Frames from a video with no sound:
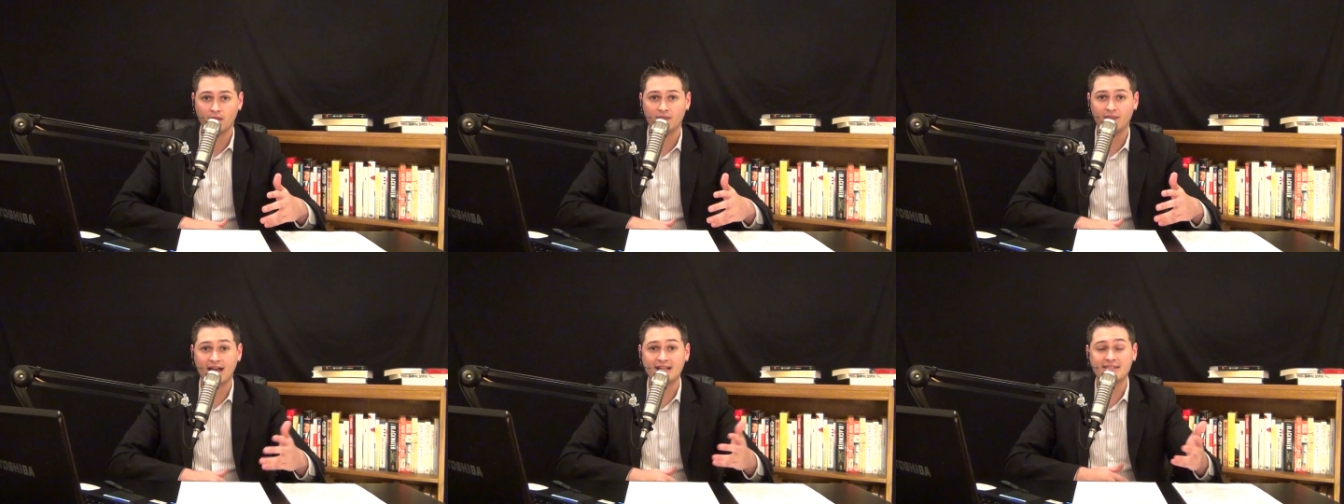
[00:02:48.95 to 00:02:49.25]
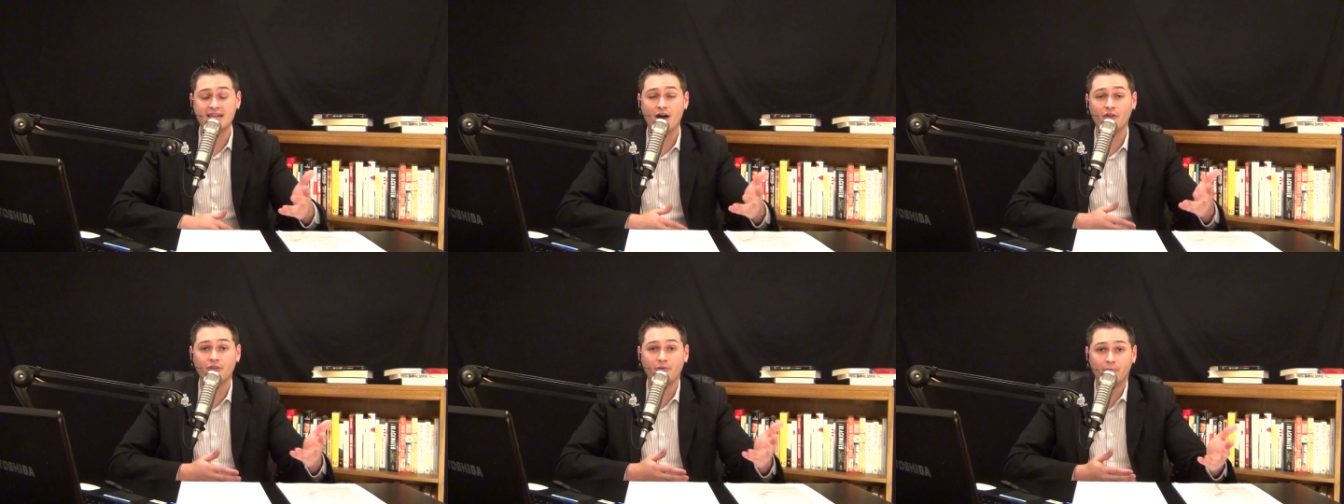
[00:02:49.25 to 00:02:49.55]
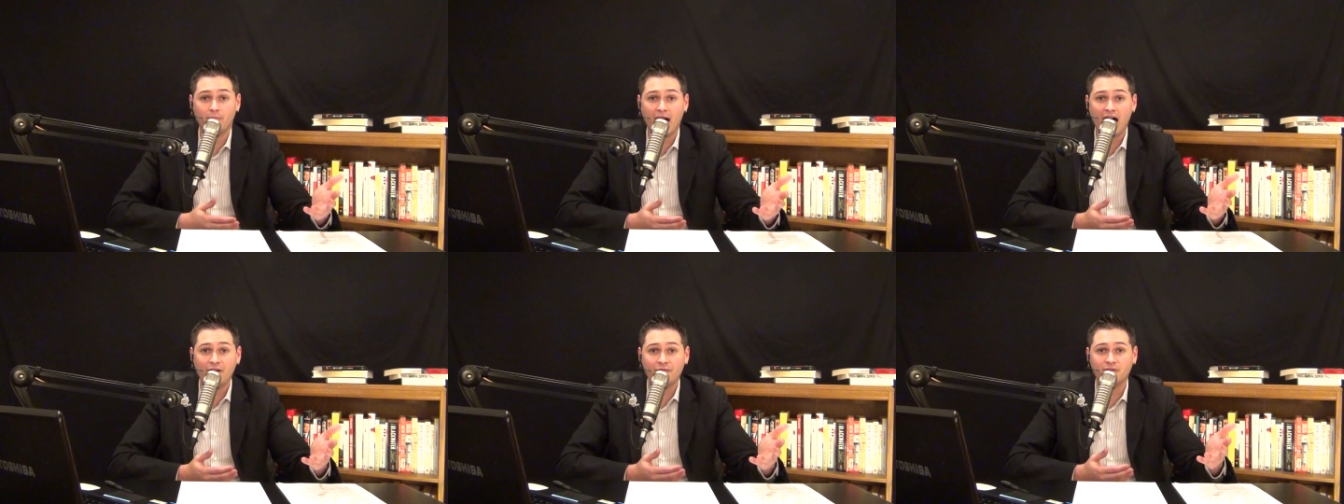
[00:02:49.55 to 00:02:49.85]
That's how the
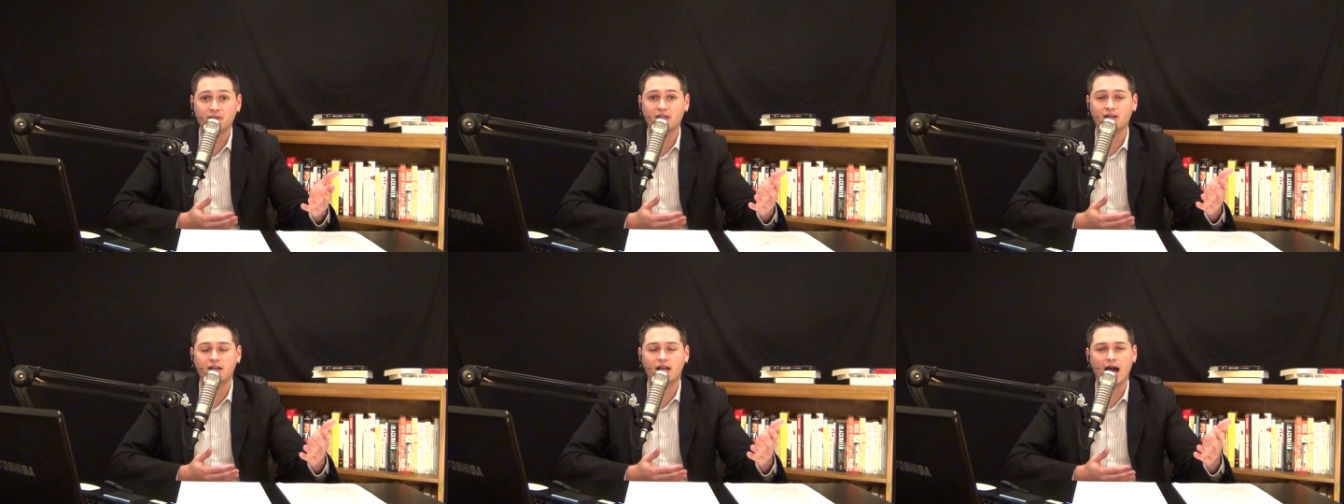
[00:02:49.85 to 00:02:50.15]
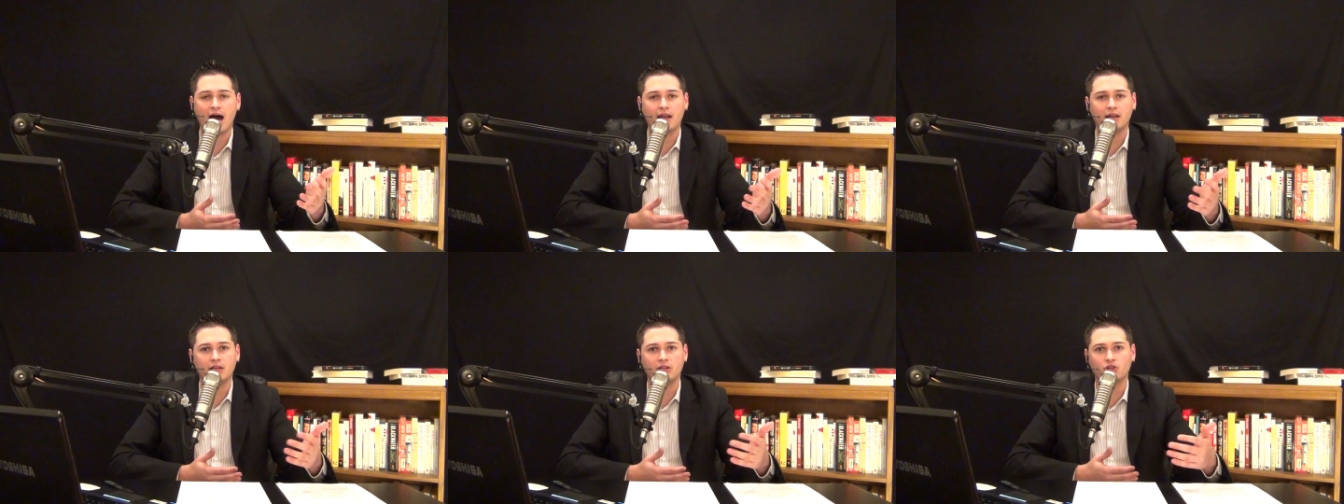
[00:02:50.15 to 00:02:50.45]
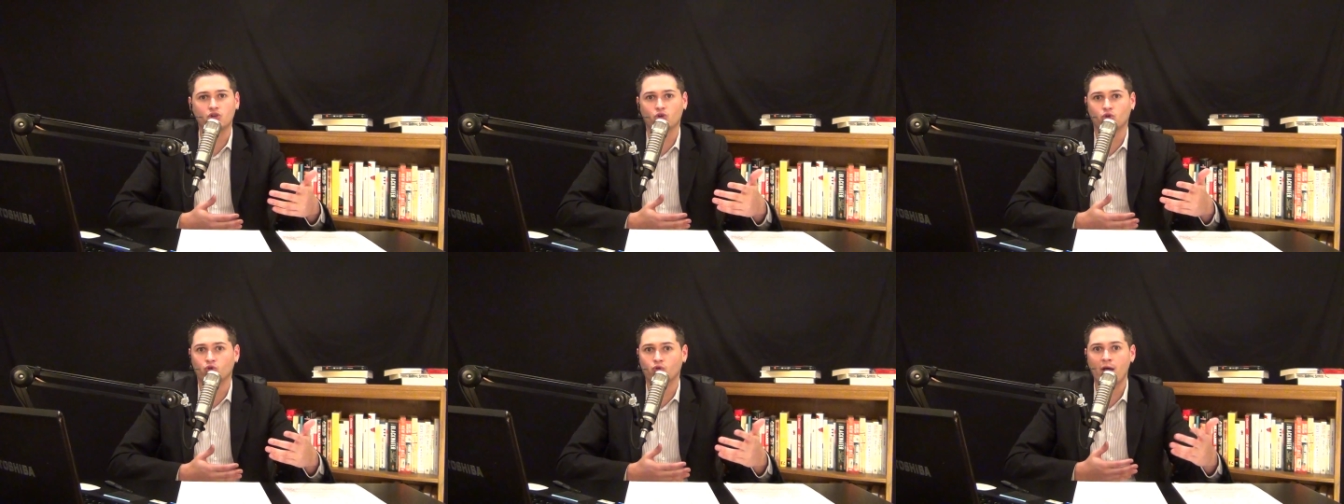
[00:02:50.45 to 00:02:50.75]
mafia got
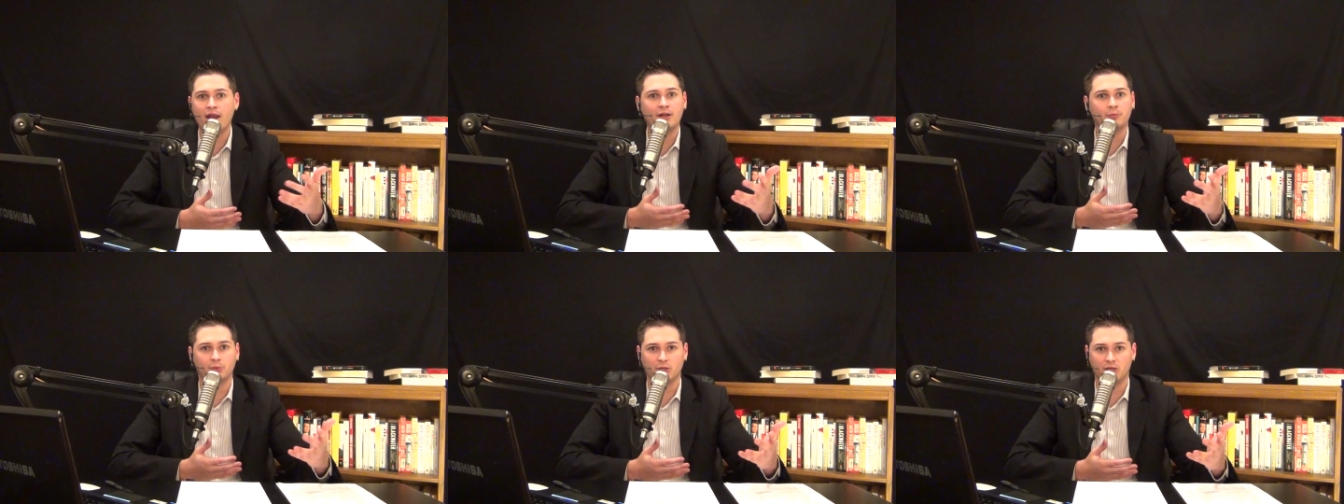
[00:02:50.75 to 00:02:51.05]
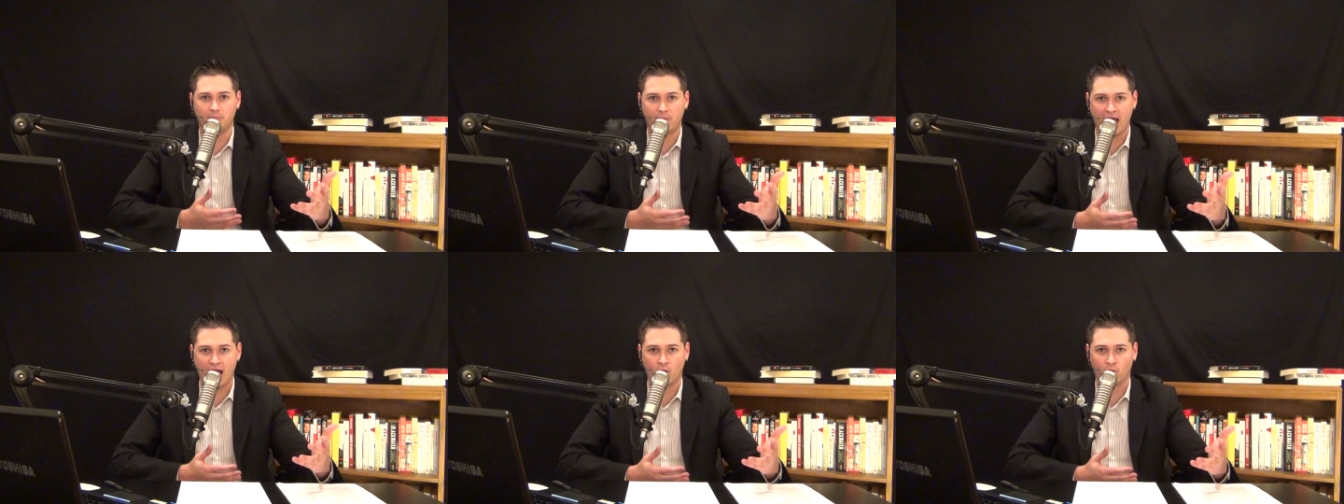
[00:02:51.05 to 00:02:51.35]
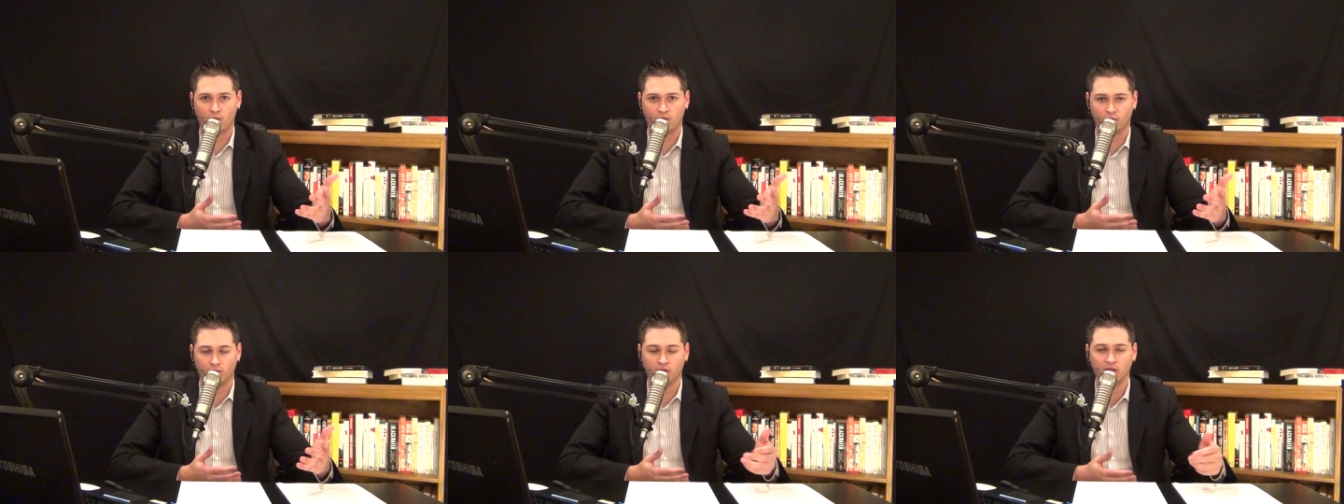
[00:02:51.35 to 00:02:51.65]
incredibly
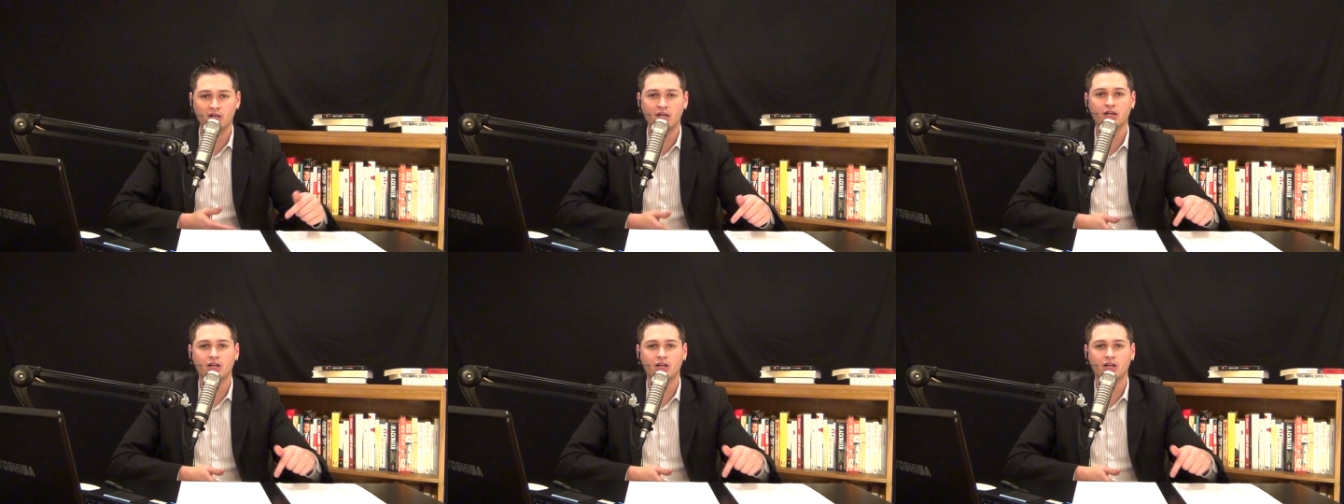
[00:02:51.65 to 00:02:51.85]
powerful,